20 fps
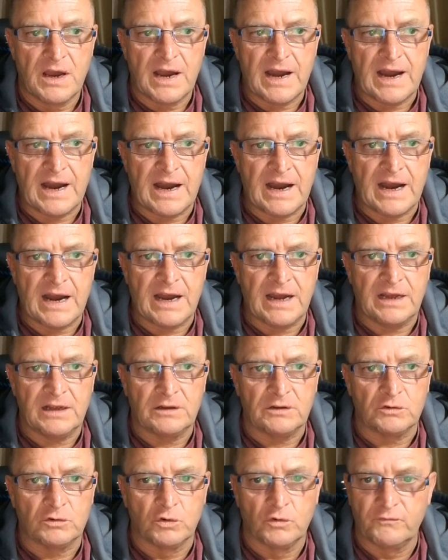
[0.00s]
I
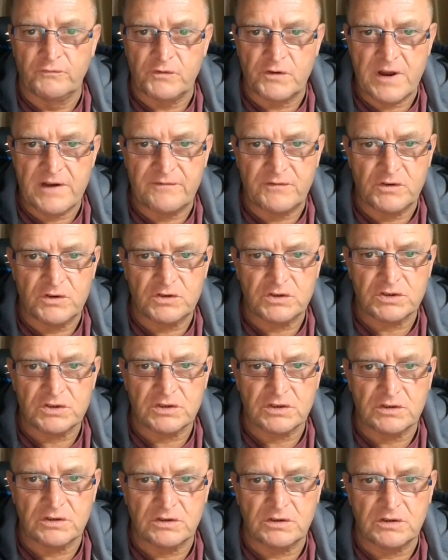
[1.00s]
love their efforts.
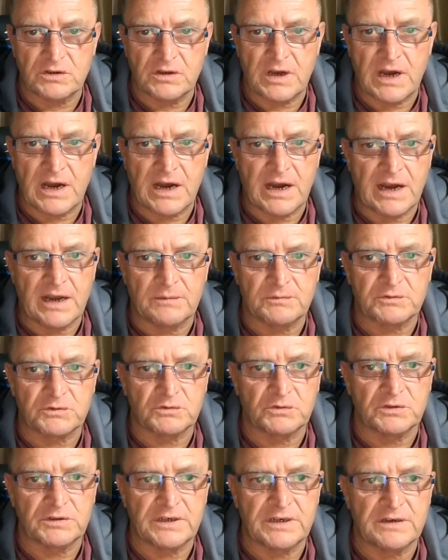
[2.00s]
I
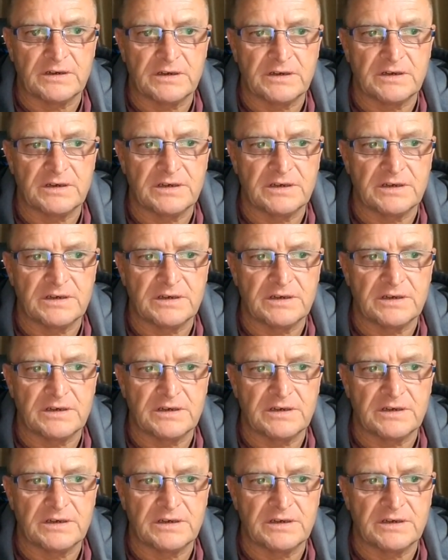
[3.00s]
absolutely